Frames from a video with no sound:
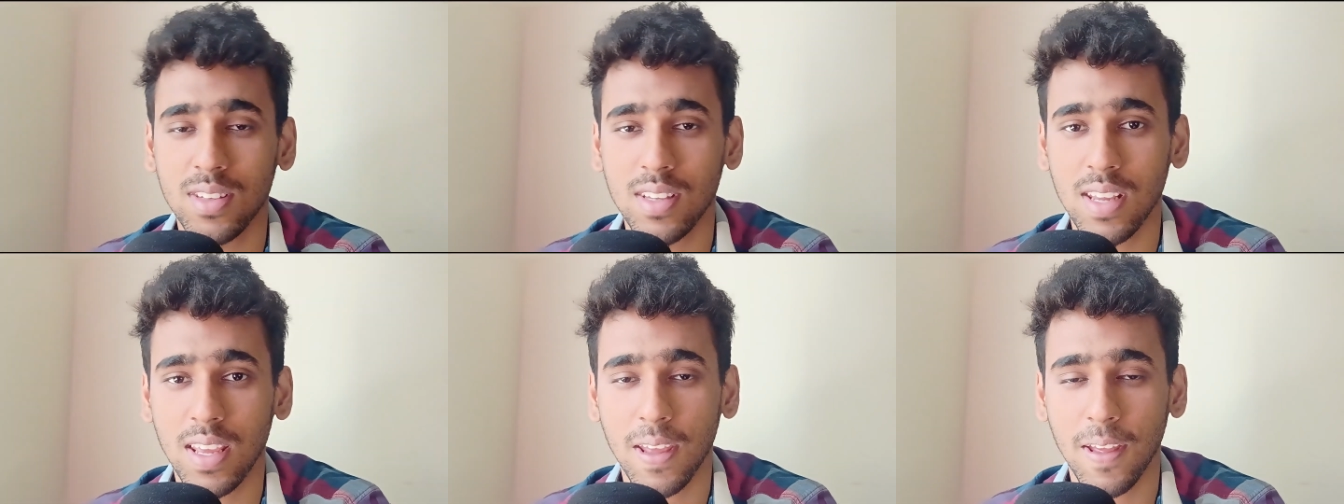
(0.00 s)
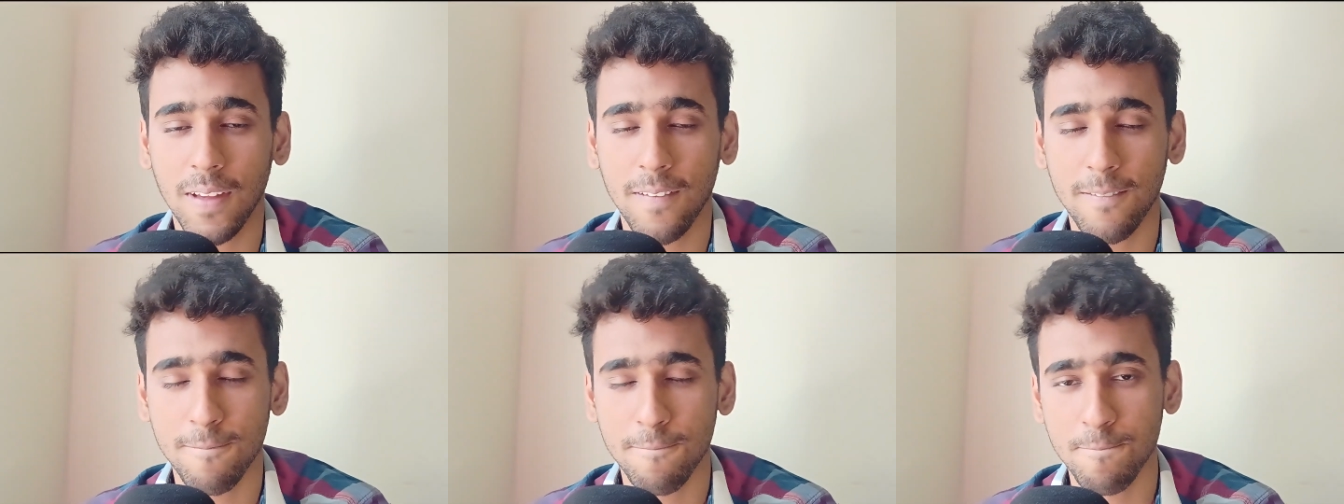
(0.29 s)

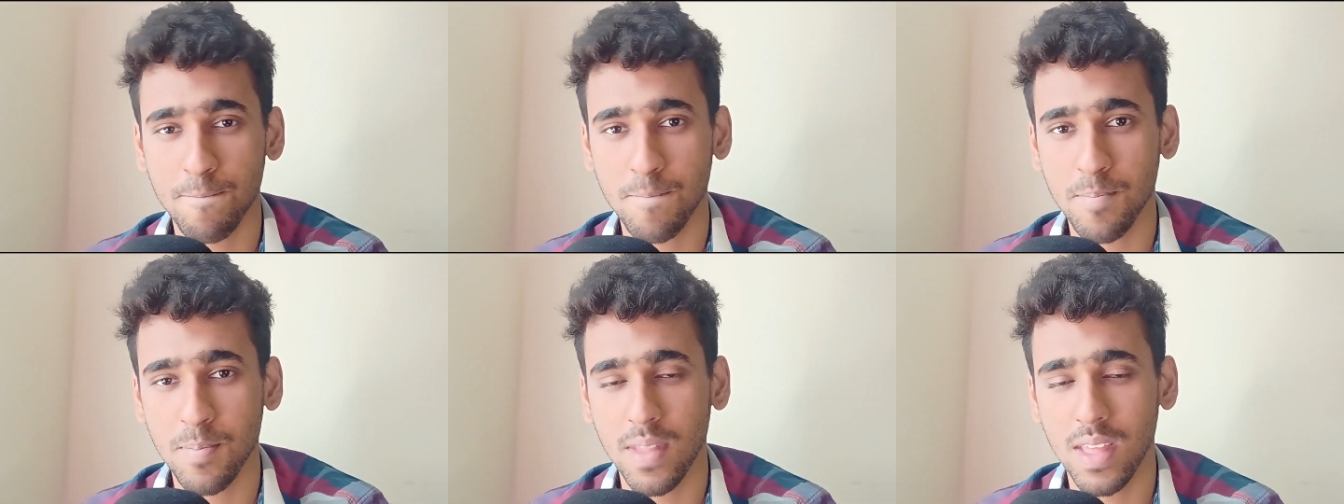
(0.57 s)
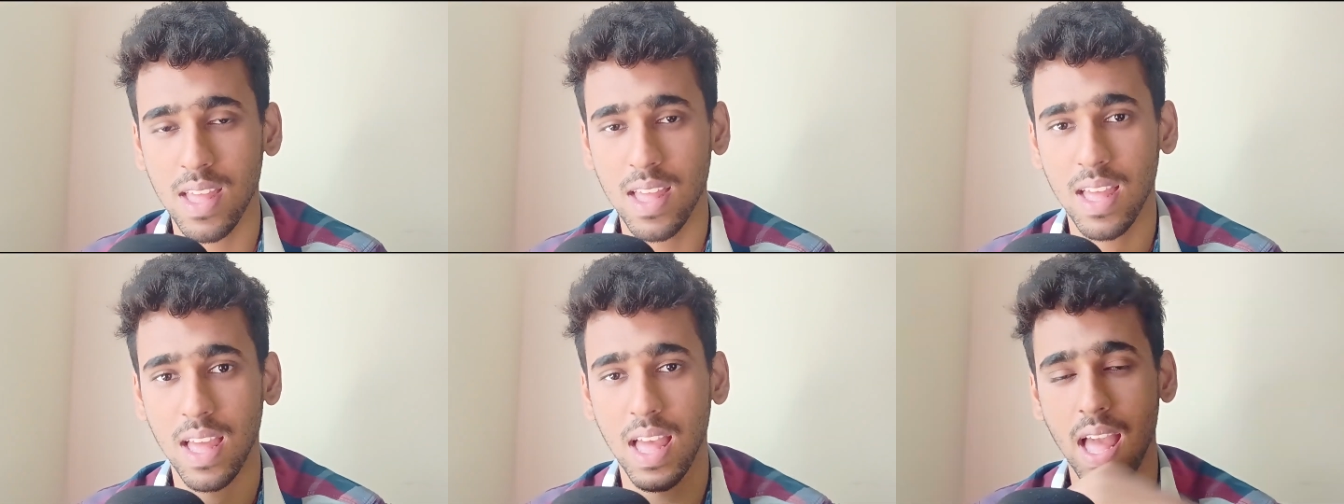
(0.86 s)
three.
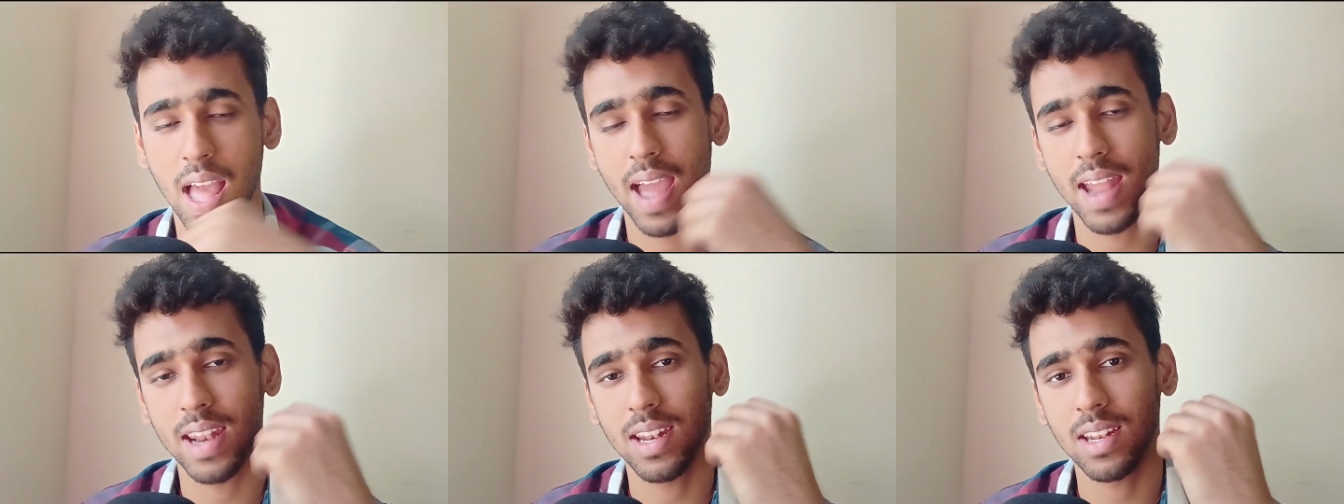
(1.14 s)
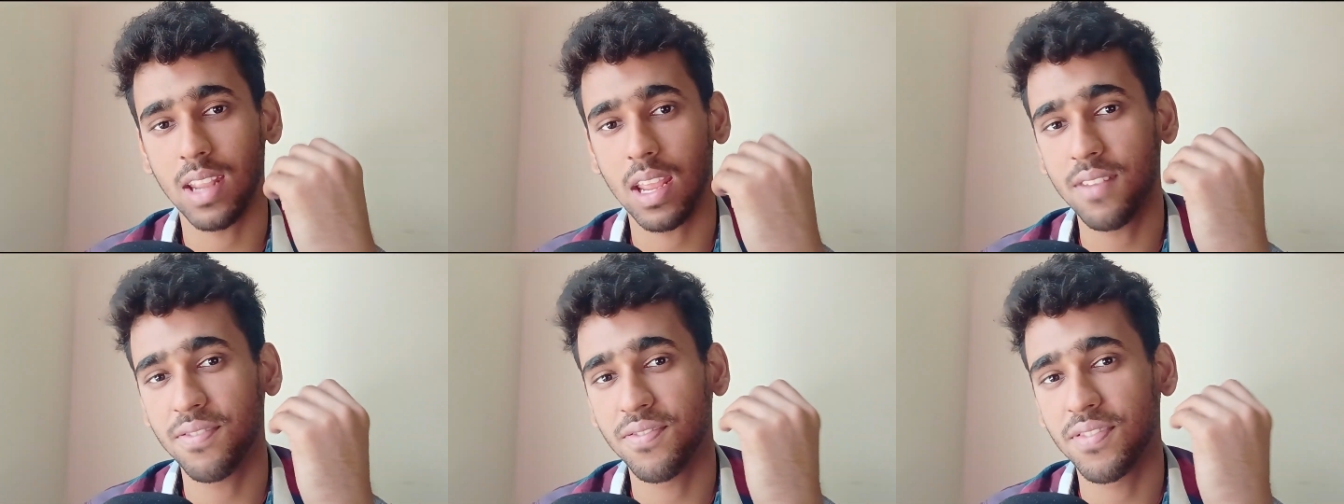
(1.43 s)

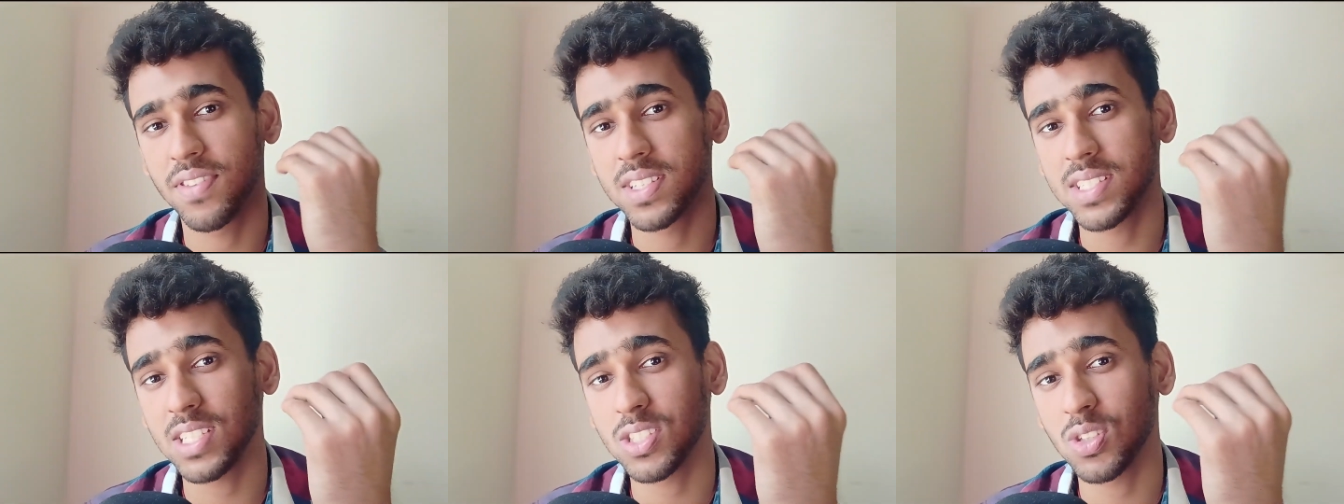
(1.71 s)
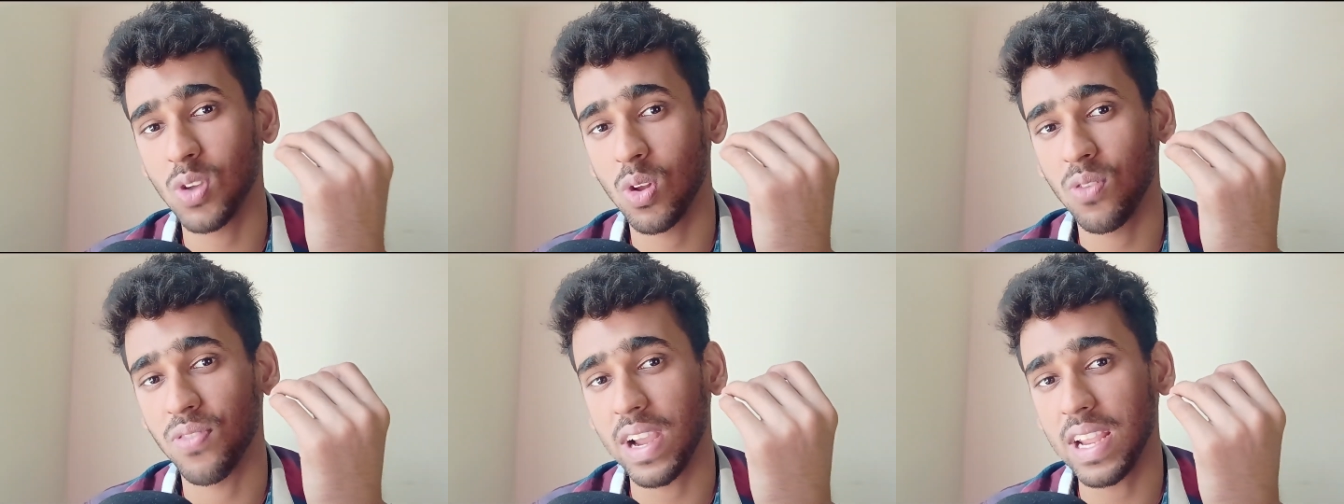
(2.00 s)
And in physics,
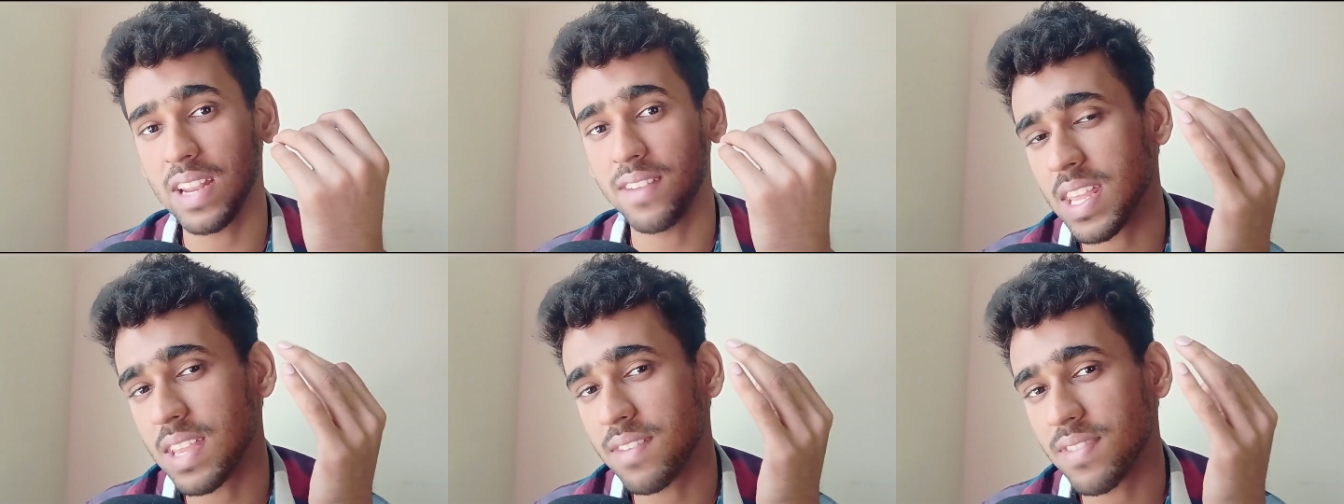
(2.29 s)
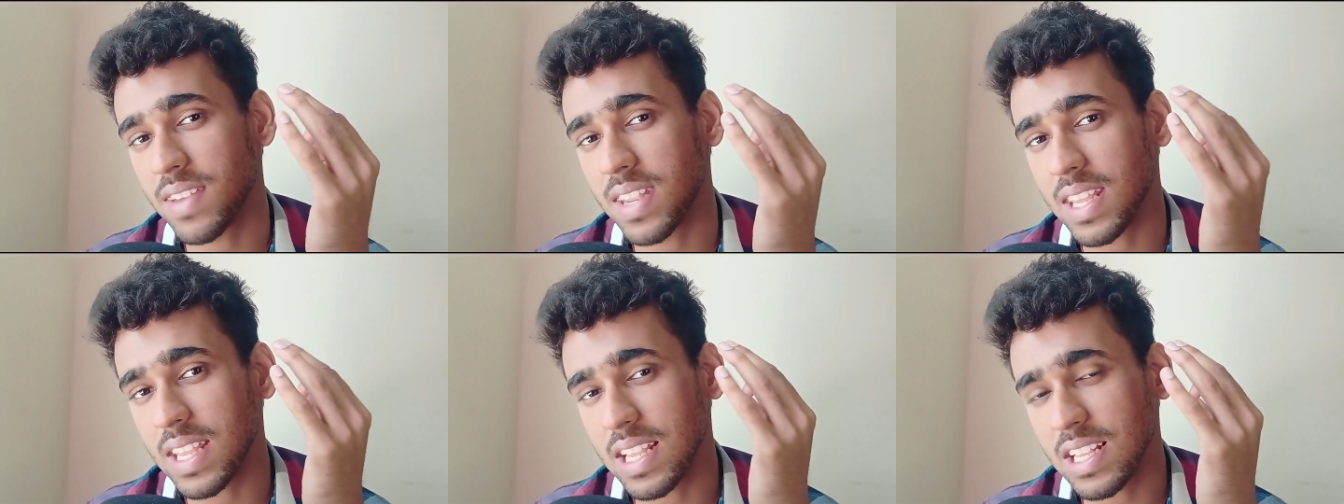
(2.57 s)
you'll find the
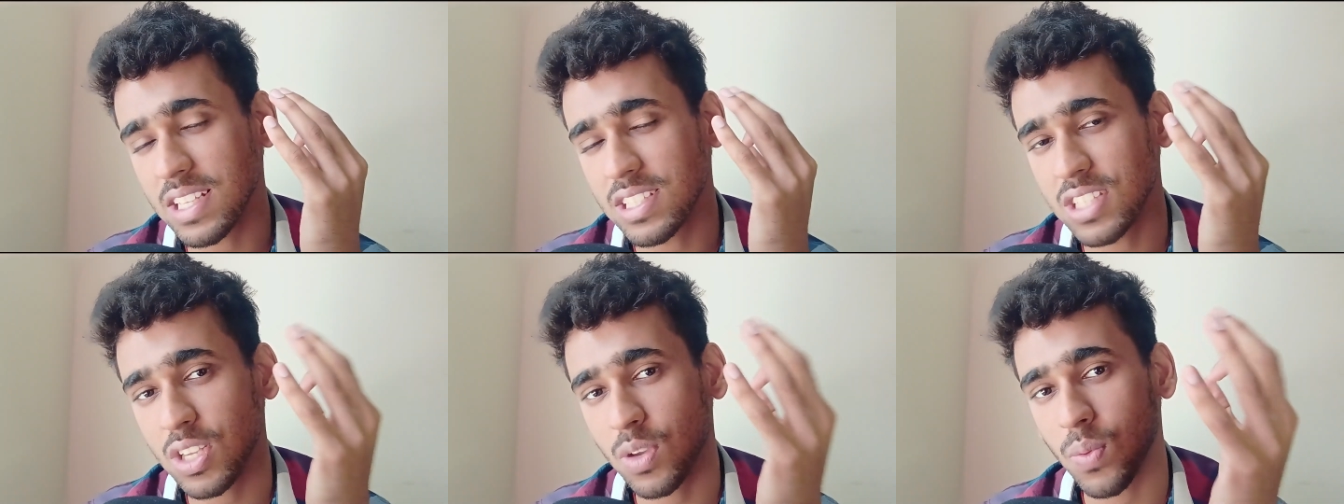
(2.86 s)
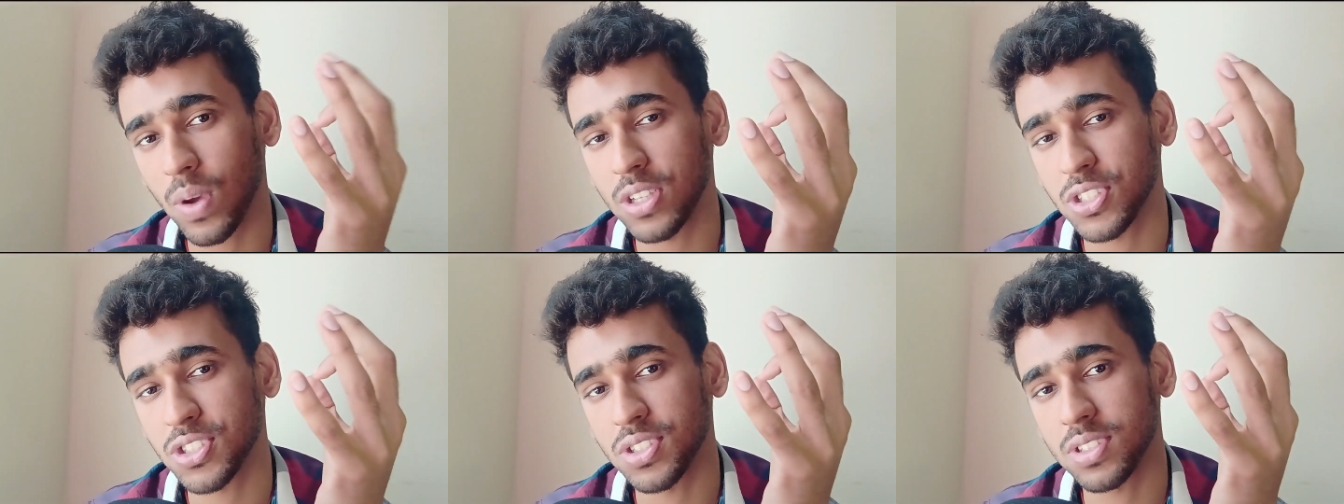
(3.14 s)
very easy
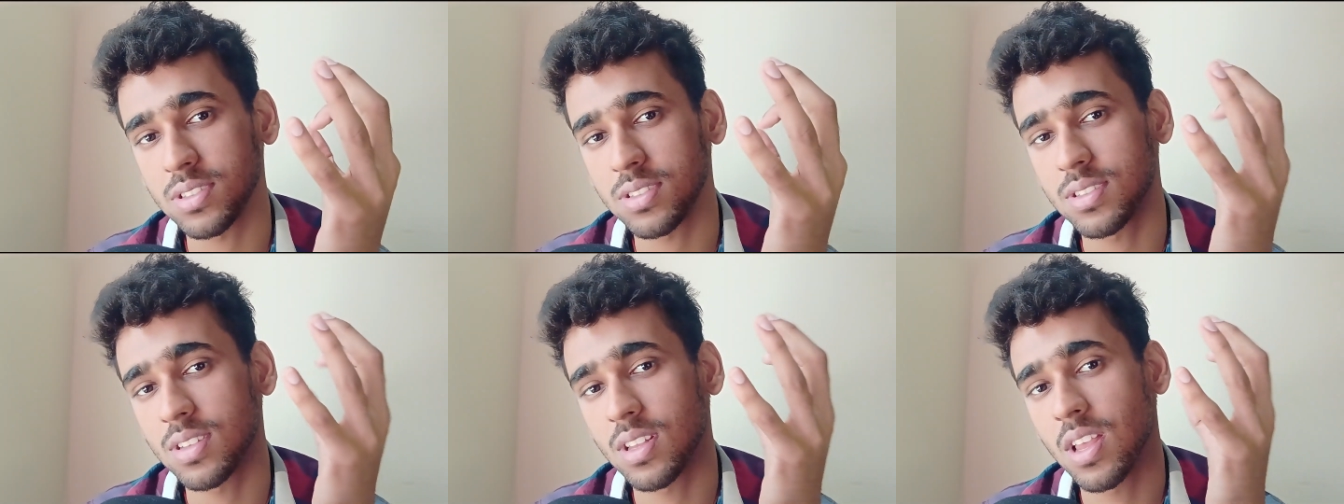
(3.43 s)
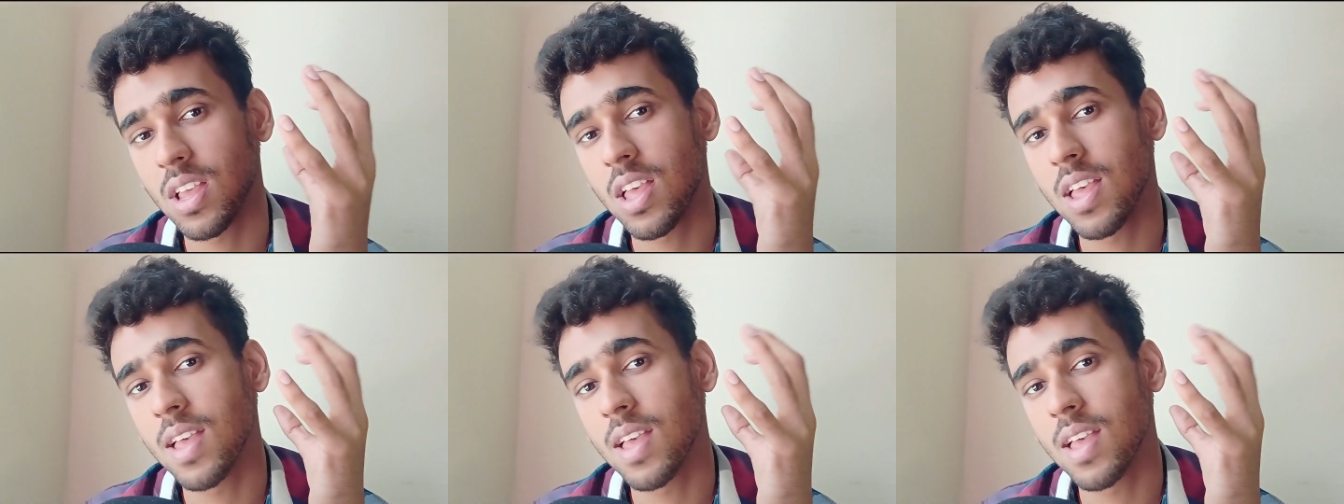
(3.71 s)
questions